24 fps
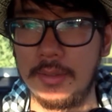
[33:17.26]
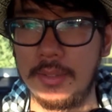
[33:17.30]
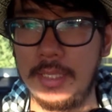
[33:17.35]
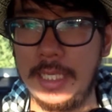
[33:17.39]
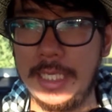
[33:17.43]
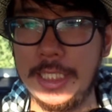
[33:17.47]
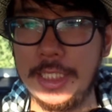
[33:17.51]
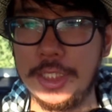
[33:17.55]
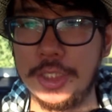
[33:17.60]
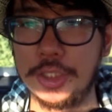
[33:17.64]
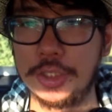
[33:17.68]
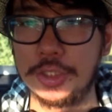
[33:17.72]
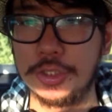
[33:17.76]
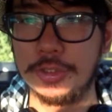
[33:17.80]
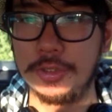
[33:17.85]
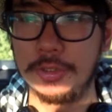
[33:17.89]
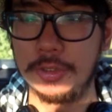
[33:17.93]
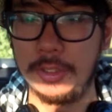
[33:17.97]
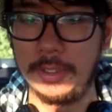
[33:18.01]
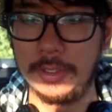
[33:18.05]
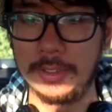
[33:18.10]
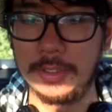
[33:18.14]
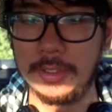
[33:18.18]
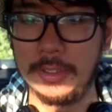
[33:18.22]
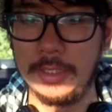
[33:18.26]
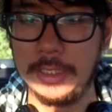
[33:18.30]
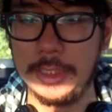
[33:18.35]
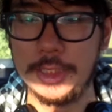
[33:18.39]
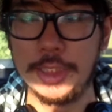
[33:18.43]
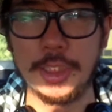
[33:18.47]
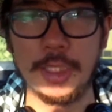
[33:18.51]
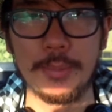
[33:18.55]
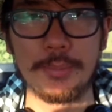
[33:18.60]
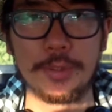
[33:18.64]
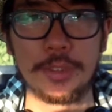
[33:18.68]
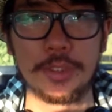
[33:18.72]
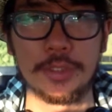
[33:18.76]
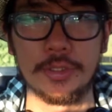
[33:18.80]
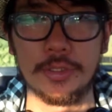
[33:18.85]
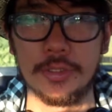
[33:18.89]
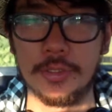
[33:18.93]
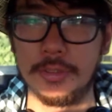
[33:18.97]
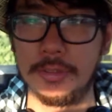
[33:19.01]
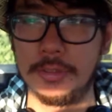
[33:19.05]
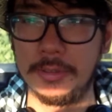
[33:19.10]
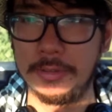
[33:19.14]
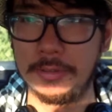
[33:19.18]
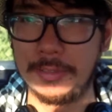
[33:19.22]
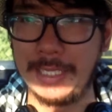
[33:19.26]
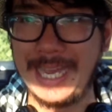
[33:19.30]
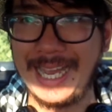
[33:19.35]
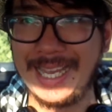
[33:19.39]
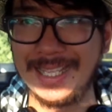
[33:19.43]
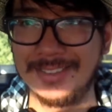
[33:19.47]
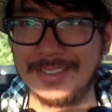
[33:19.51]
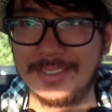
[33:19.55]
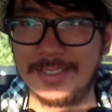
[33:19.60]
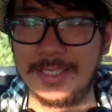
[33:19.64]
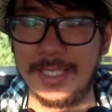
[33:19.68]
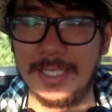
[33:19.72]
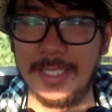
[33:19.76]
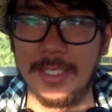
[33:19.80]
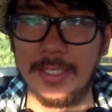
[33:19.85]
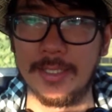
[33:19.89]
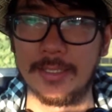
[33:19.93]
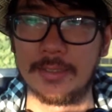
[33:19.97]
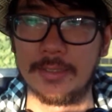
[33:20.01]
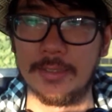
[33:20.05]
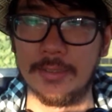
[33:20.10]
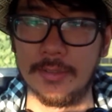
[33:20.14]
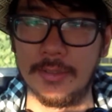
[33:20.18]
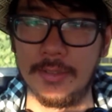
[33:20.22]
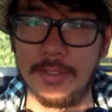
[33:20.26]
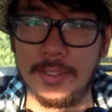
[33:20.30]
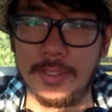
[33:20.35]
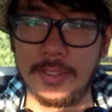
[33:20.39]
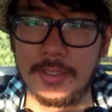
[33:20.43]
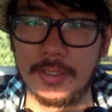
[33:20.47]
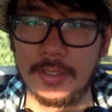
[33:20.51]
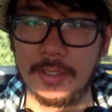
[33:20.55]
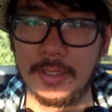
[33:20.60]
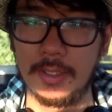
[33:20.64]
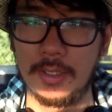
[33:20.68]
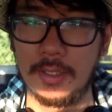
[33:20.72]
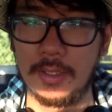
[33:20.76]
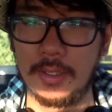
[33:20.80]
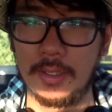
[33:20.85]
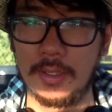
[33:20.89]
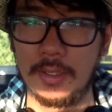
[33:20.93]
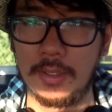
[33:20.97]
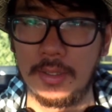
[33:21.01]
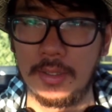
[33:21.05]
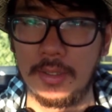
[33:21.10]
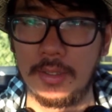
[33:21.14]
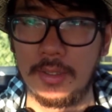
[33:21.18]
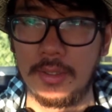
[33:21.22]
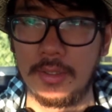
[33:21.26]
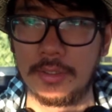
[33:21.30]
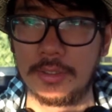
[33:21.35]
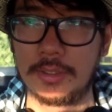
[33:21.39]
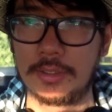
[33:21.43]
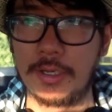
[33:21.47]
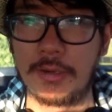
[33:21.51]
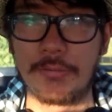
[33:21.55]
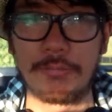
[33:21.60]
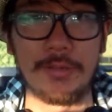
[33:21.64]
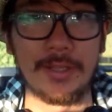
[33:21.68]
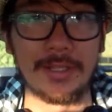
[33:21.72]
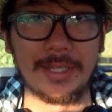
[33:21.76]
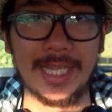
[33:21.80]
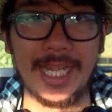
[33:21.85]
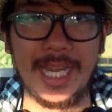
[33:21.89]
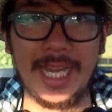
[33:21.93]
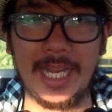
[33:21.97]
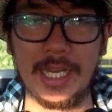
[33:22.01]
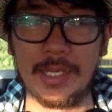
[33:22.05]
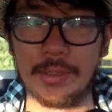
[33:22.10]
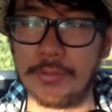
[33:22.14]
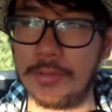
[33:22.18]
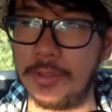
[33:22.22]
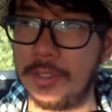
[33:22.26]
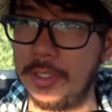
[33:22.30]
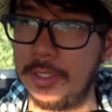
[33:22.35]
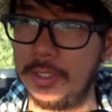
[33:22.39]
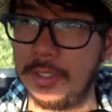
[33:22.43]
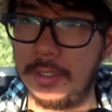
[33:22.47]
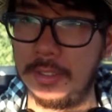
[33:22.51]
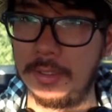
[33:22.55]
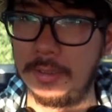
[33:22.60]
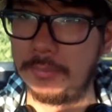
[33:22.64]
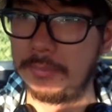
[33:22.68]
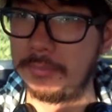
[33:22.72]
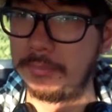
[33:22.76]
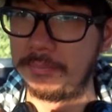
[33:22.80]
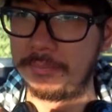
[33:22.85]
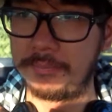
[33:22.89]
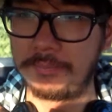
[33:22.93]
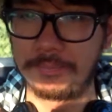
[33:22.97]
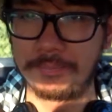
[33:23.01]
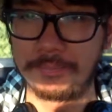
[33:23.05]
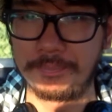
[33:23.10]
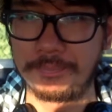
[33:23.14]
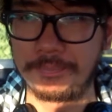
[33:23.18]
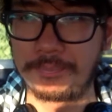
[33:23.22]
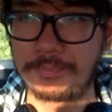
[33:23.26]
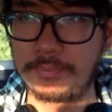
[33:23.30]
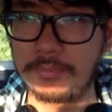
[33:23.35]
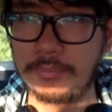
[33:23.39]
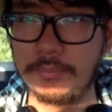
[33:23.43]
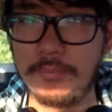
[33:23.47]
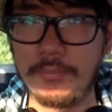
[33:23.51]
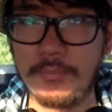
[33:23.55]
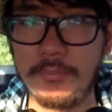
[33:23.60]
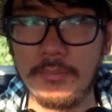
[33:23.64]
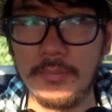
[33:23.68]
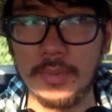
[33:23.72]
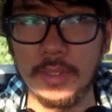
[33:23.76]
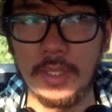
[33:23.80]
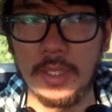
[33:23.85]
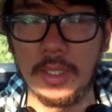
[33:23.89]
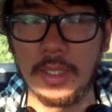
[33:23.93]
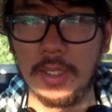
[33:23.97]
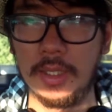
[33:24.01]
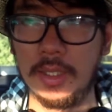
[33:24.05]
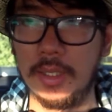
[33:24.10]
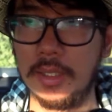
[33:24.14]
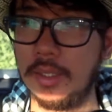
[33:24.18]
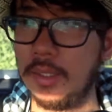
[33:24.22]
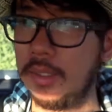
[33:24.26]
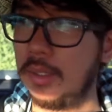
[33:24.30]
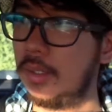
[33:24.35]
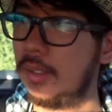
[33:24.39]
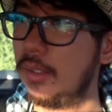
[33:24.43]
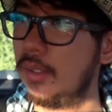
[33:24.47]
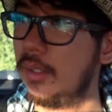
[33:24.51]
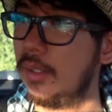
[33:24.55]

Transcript: ancient like Egyptian and Aztec and like stuff like that, right? And I